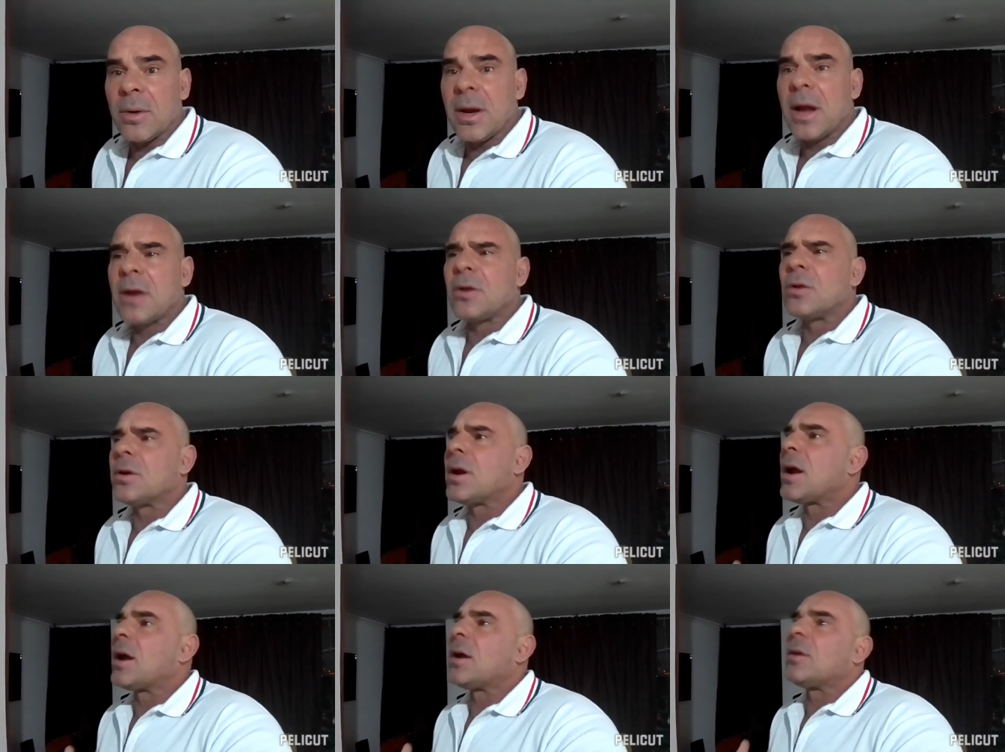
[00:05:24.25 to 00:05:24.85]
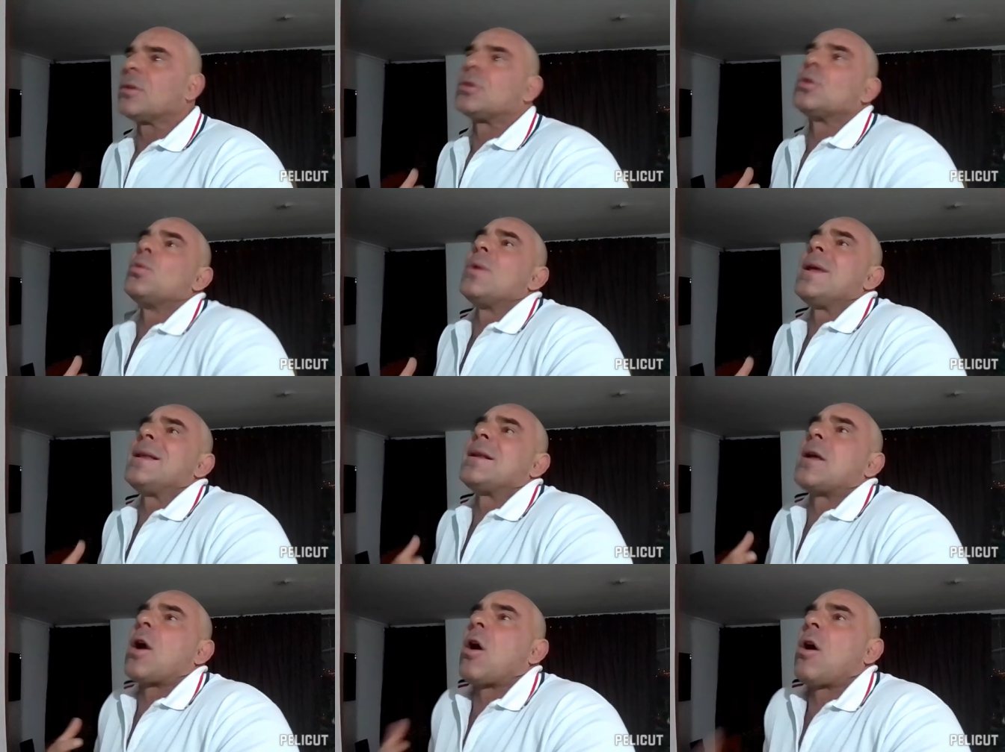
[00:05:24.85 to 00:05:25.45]
Now, you're not
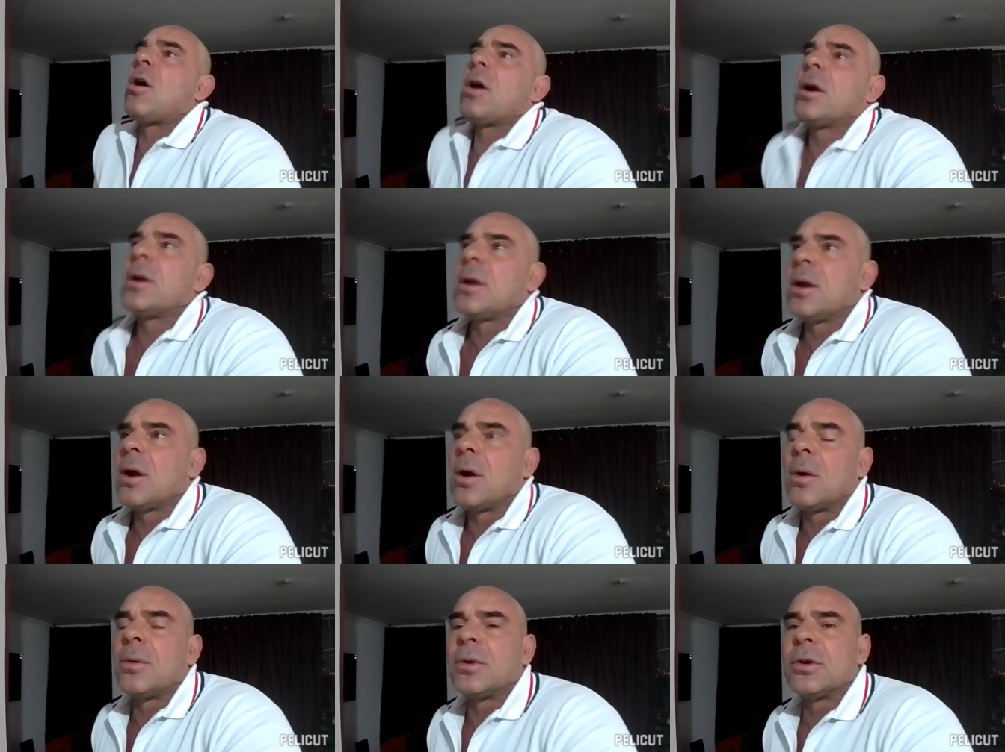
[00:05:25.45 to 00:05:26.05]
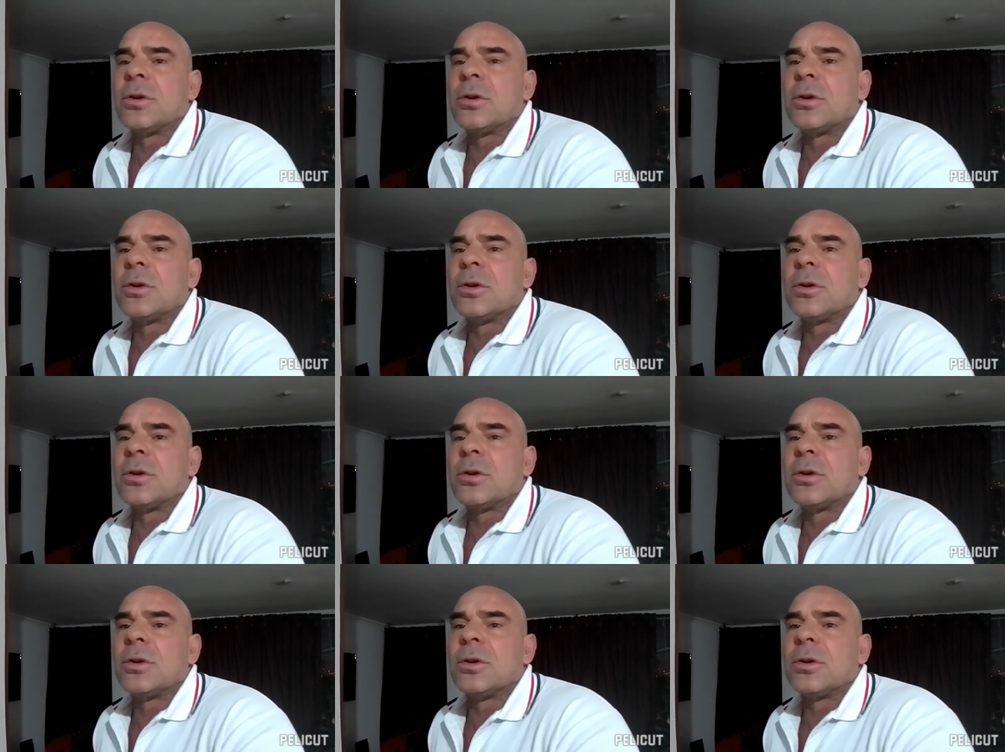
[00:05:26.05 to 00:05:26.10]
doing cardio.